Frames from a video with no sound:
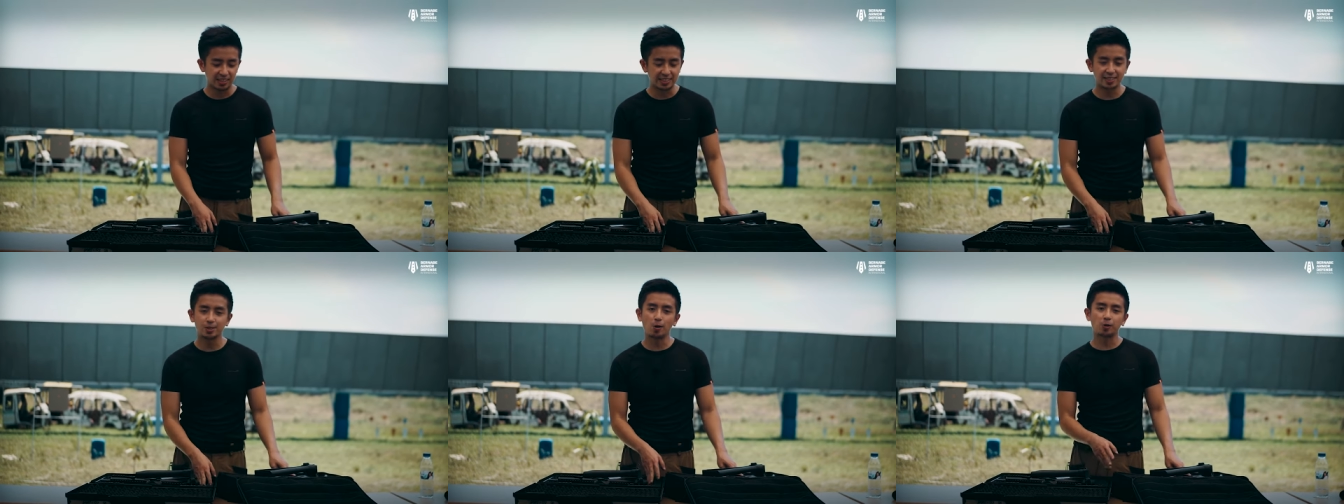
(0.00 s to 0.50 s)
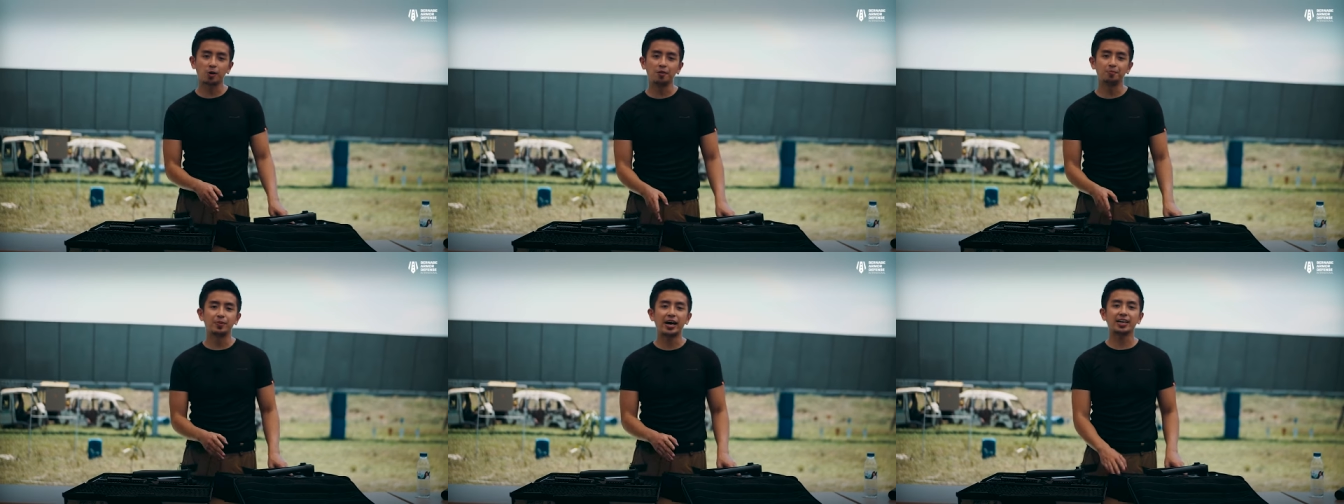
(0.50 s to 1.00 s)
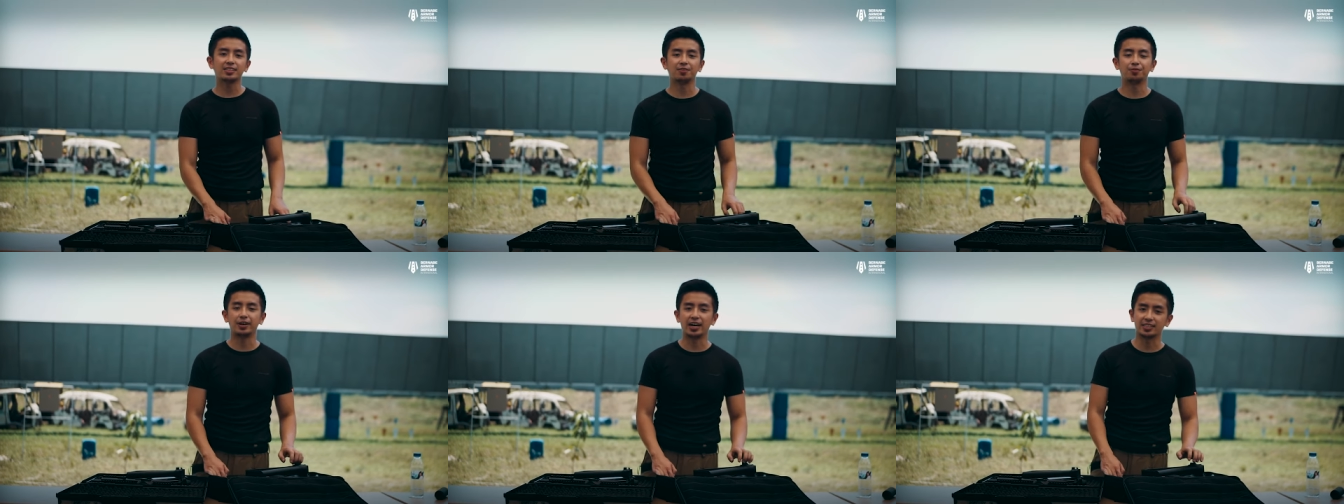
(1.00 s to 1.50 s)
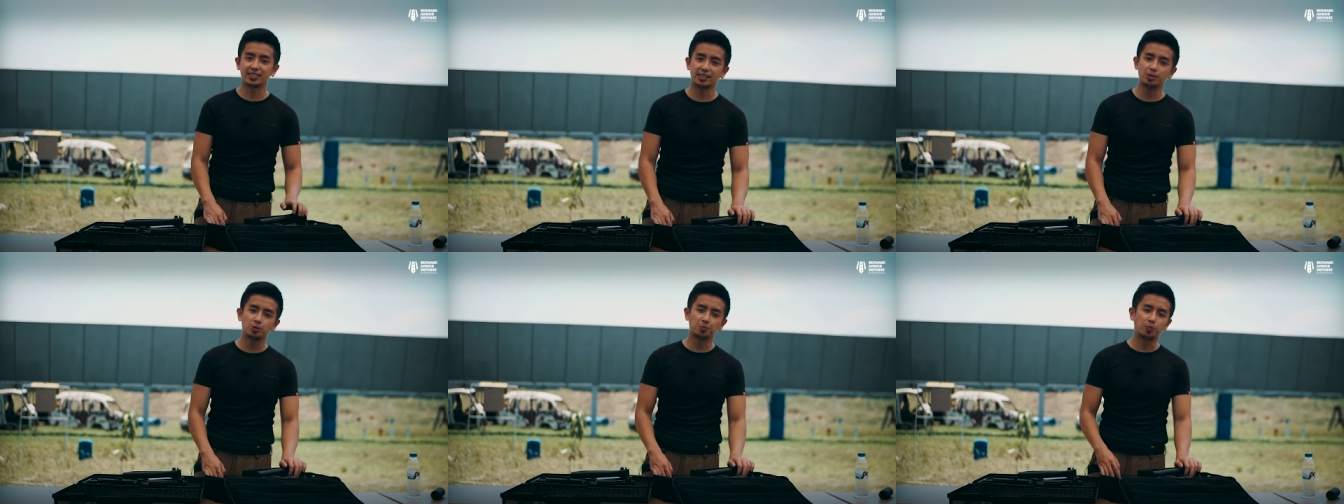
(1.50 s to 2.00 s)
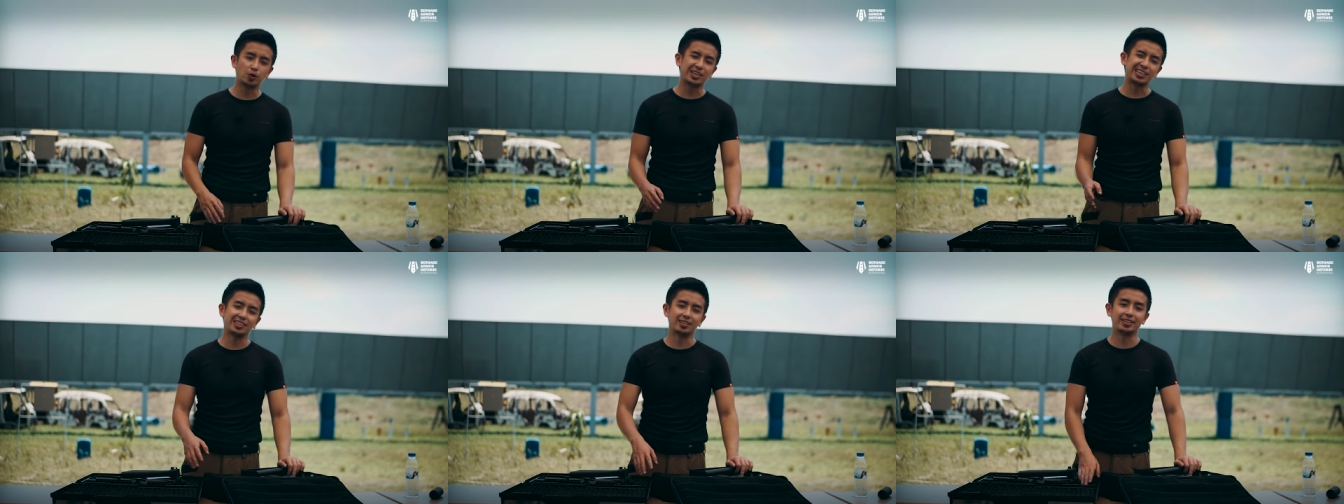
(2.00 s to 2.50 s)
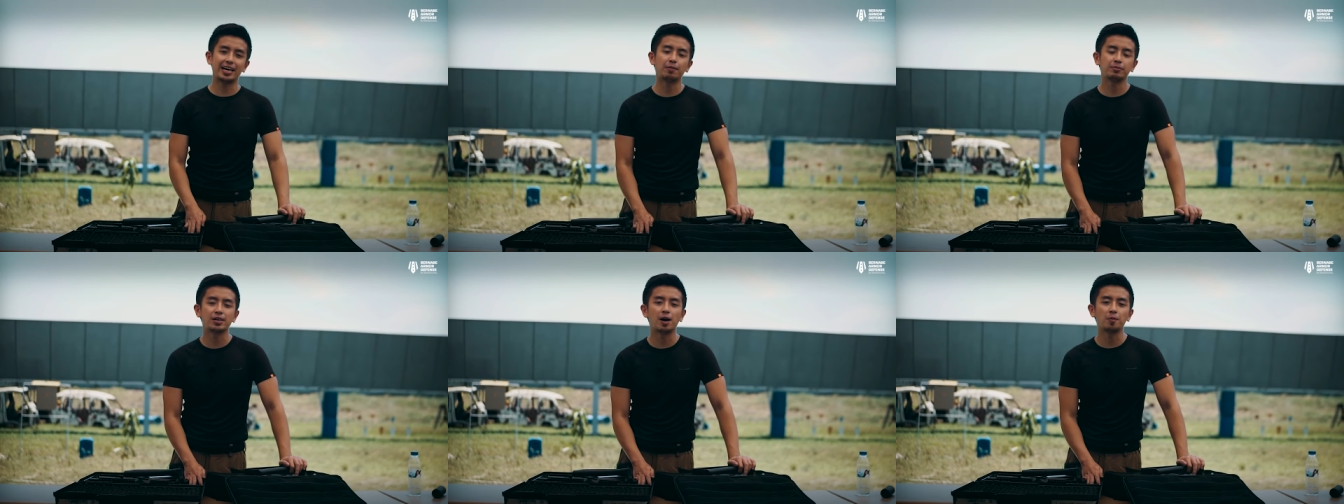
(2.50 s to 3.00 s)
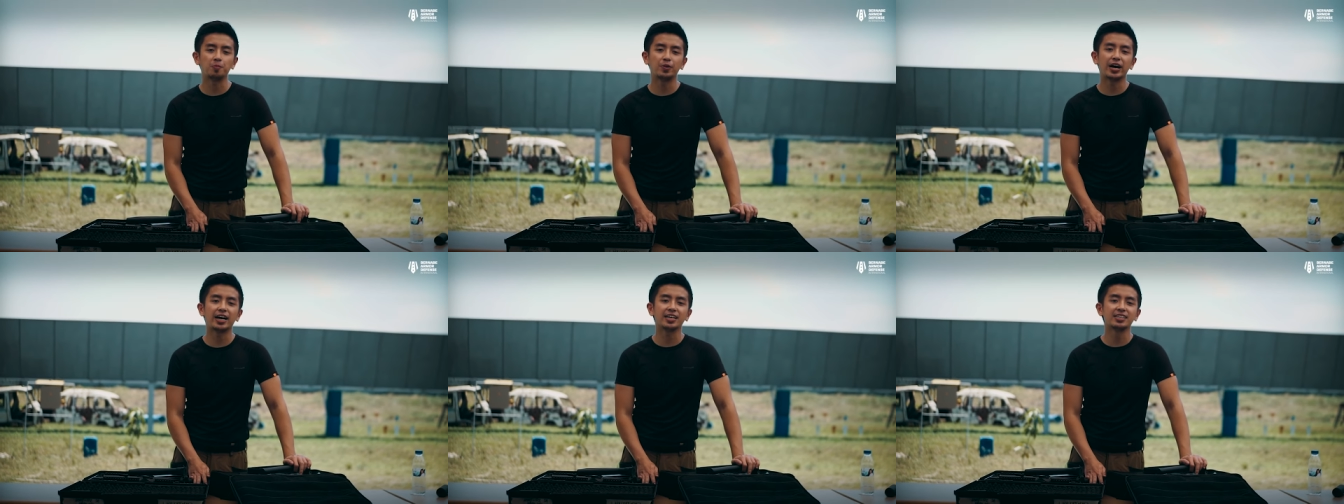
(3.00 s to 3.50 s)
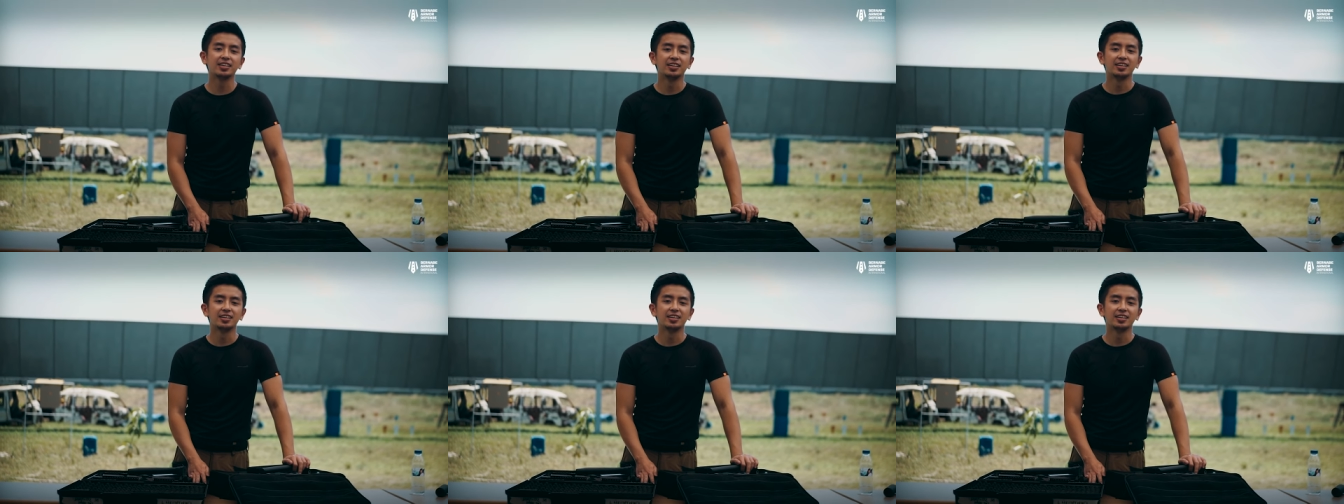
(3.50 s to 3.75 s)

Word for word: It's so compact, in fact, that you could put it in a laptop bag,